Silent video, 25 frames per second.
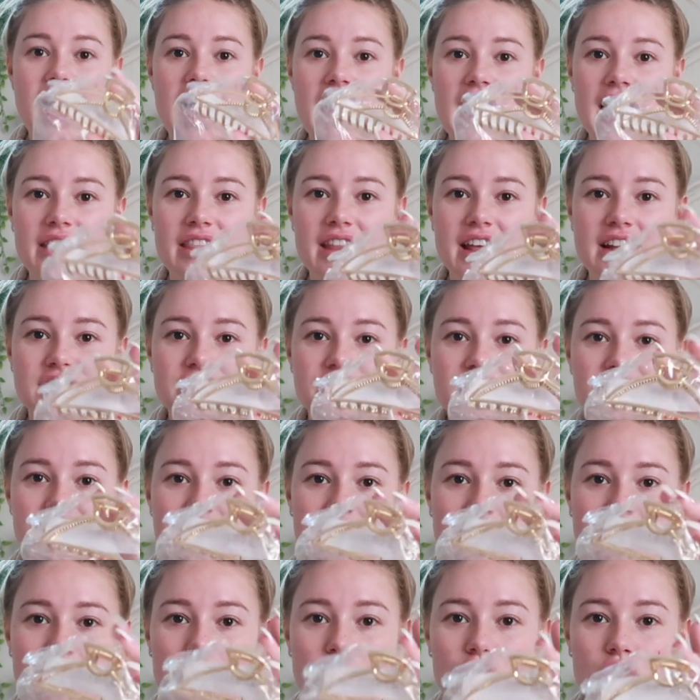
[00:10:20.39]
And then just
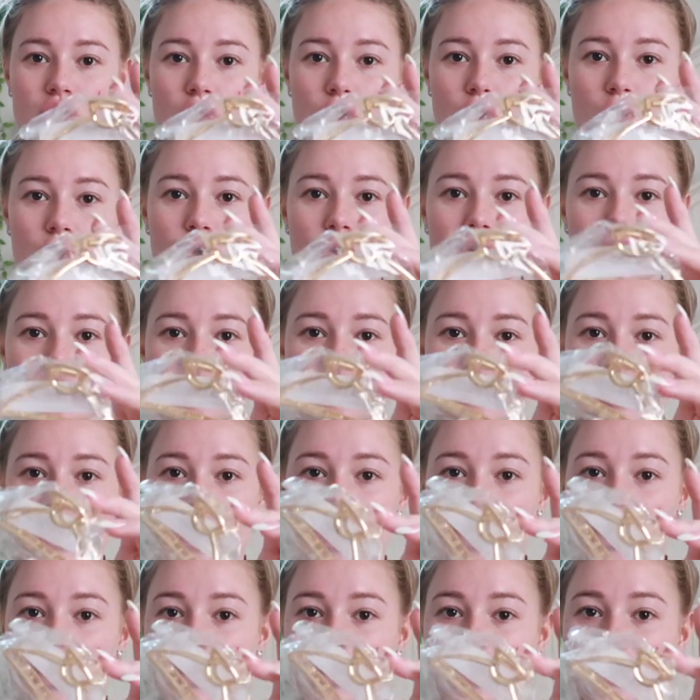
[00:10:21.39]
like a gold
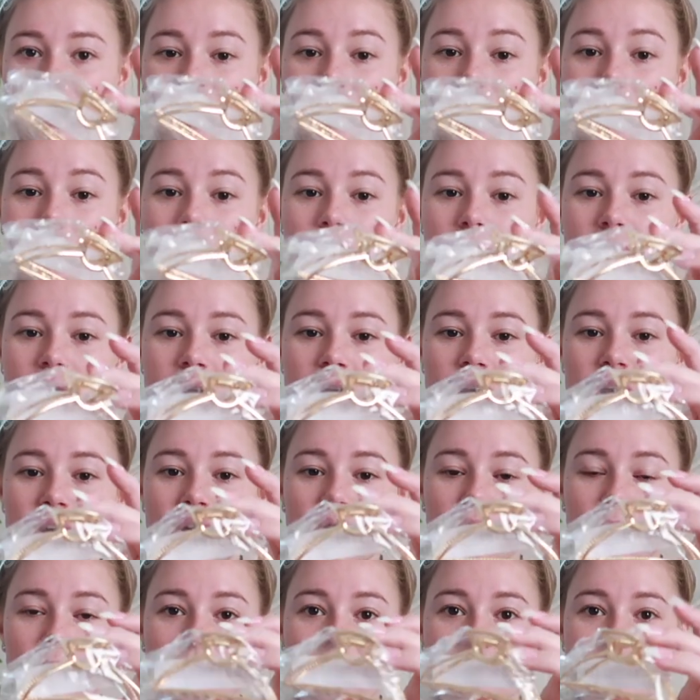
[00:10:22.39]
hair clip,
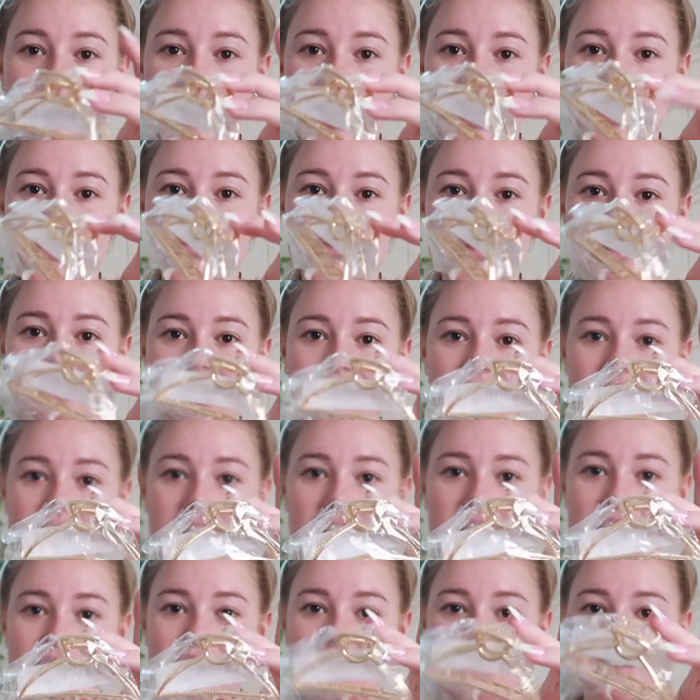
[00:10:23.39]
which I really
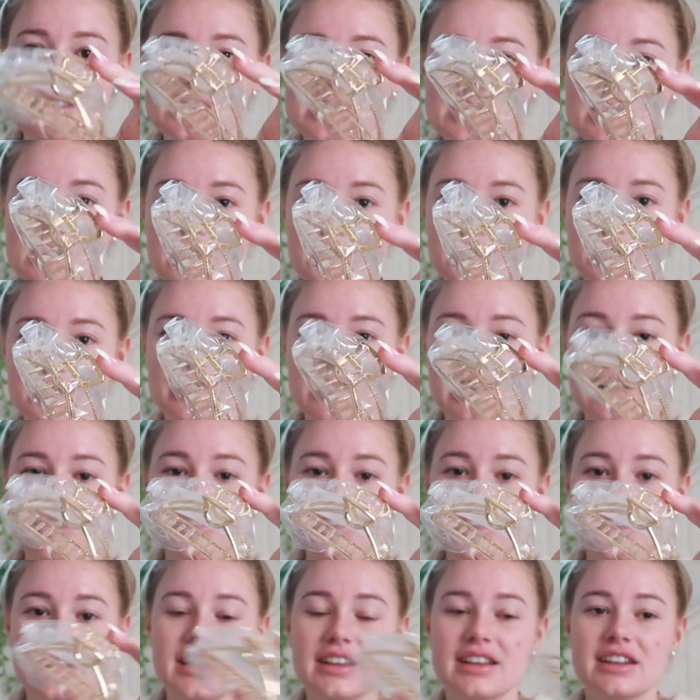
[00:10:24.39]
like this too. I
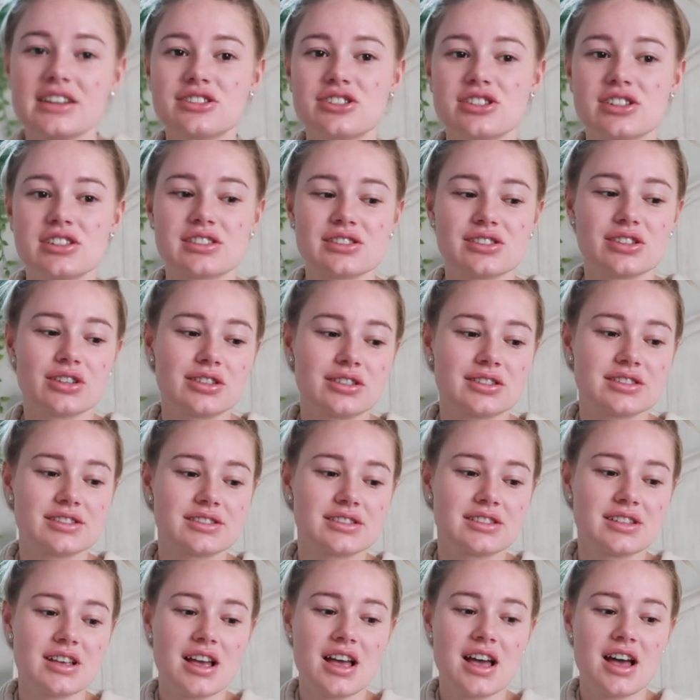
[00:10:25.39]
feel like it just
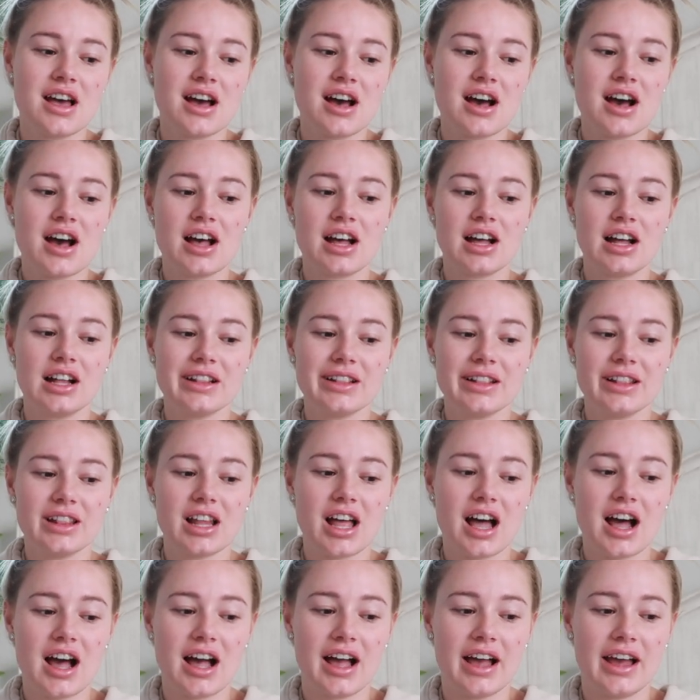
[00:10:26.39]
looks a
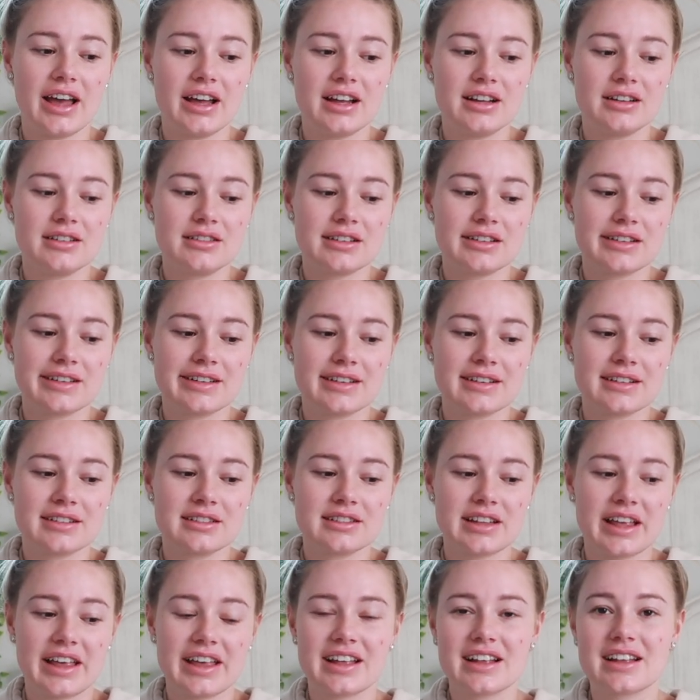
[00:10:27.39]
lot
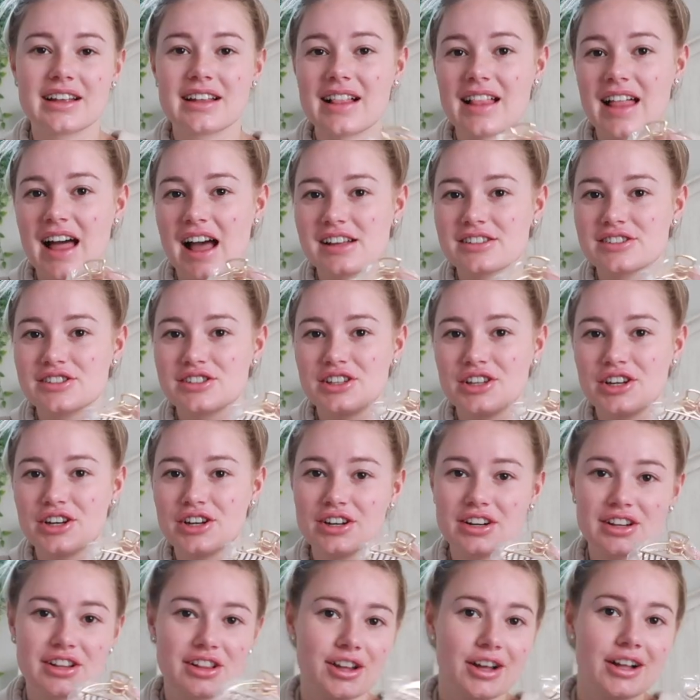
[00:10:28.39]
like classier
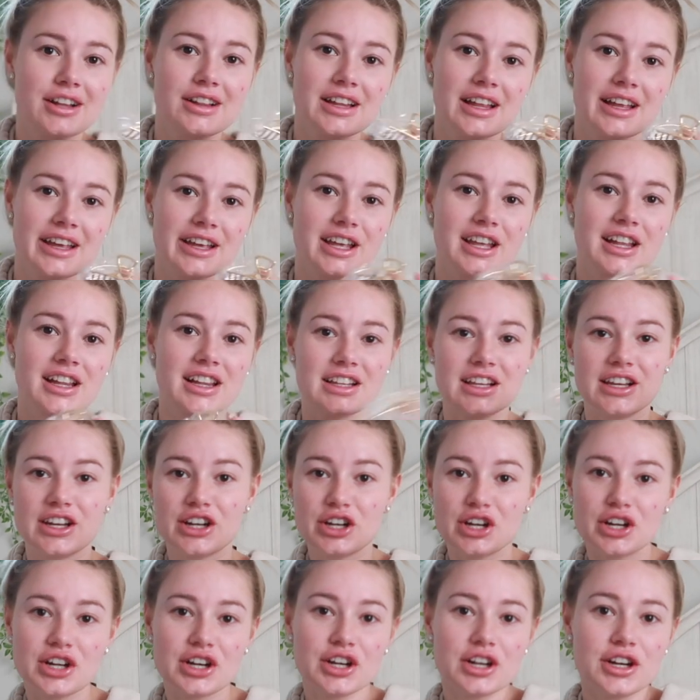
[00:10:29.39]
and a lot like
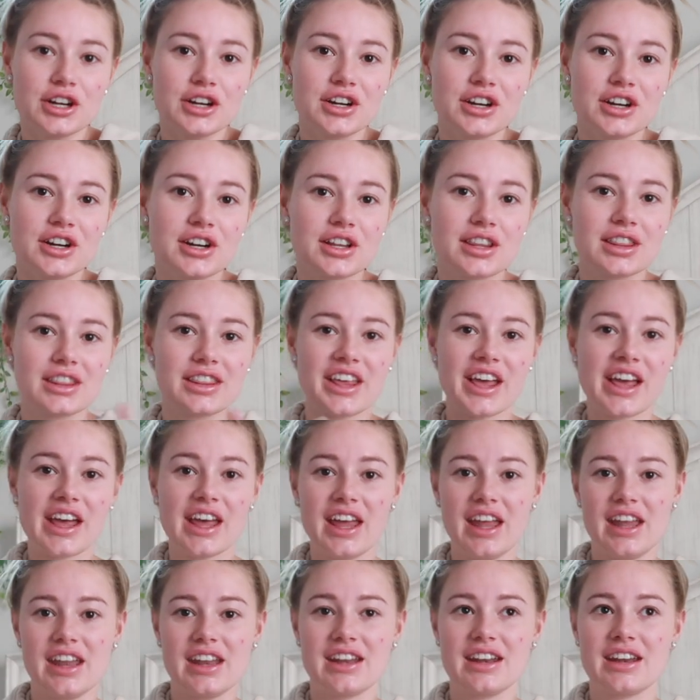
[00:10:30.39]
cleaner
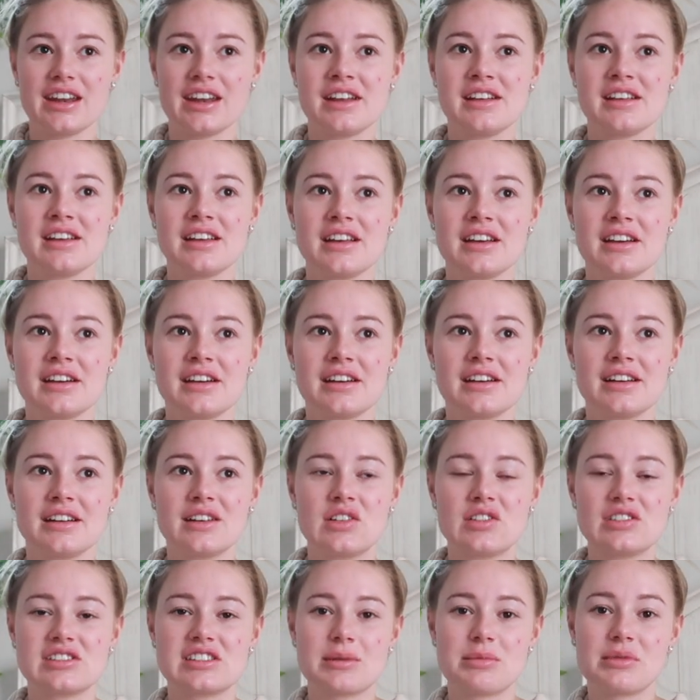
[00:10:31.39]
than
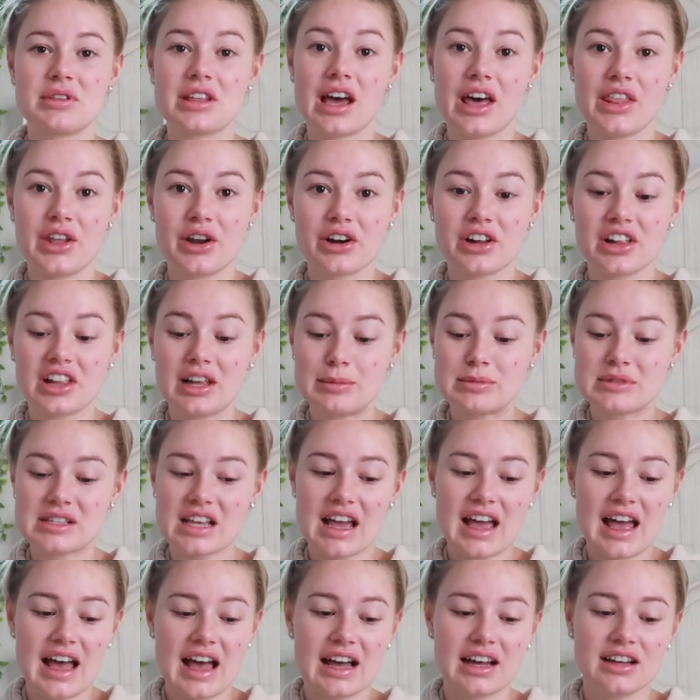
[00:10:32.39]
some of the other clips
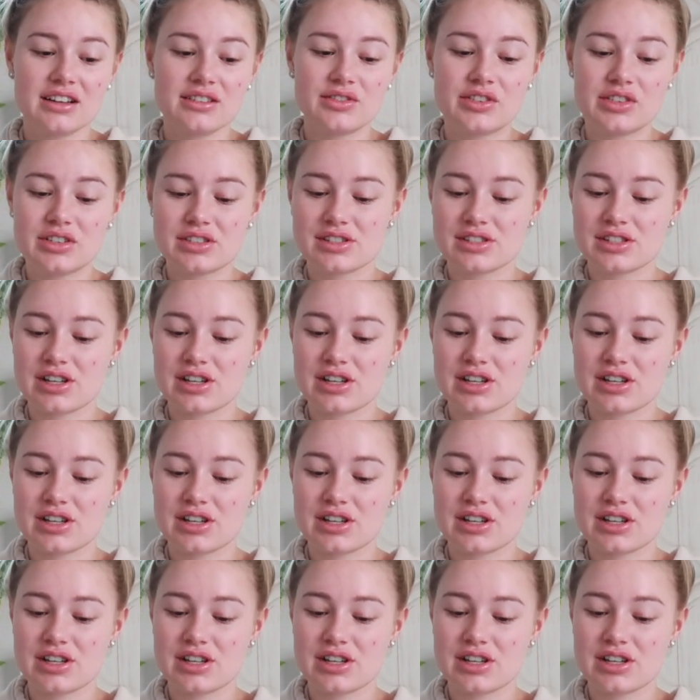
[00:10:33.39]
I have.